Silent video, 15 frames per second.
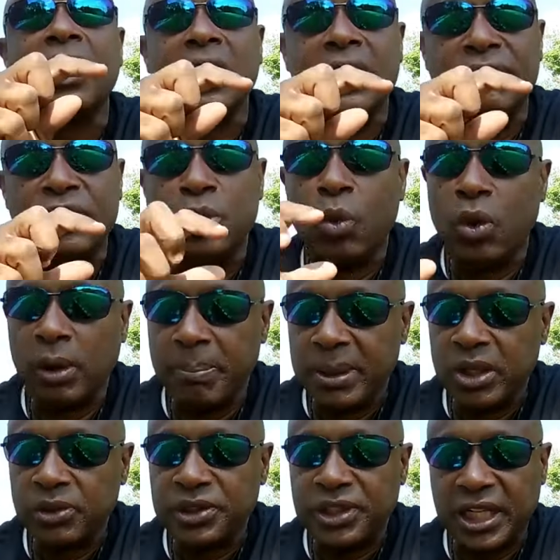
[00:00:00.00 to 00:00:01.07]
If you want to
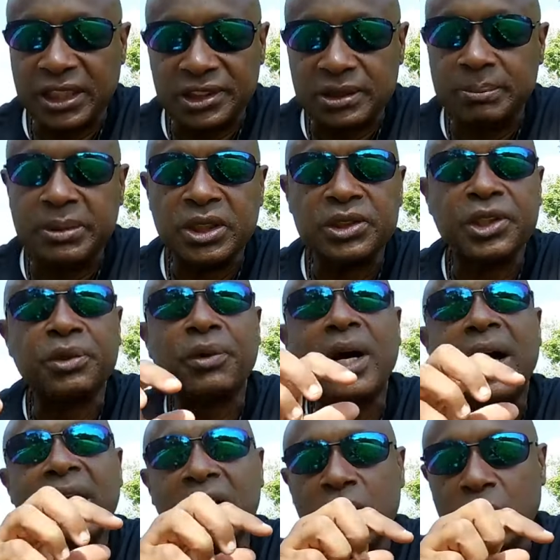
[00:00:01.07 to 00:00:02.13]
build, your custom build your
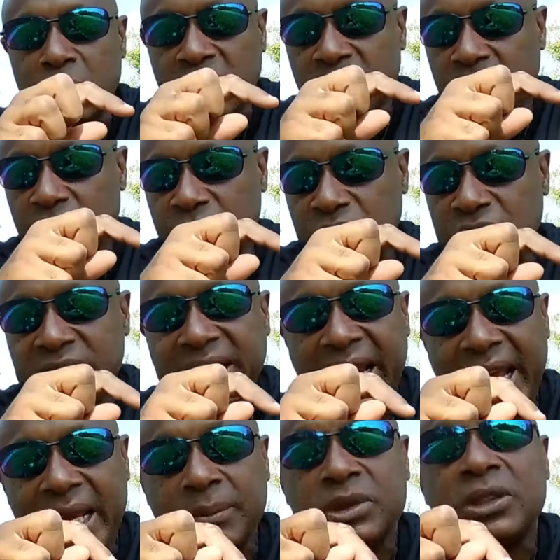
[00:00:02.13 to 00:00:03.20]
rod, go go to
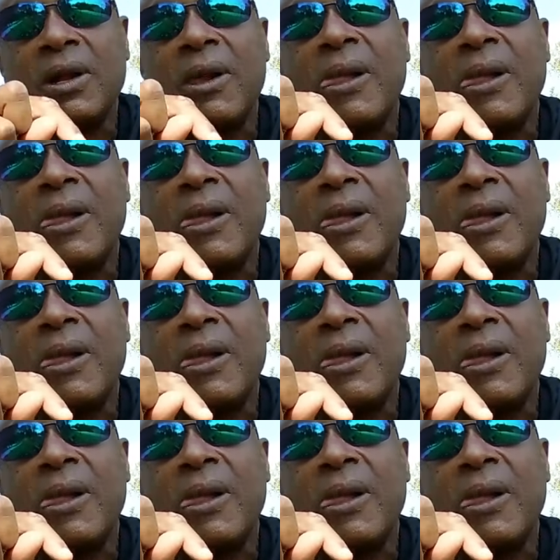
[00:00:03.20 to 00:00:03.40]
Cam's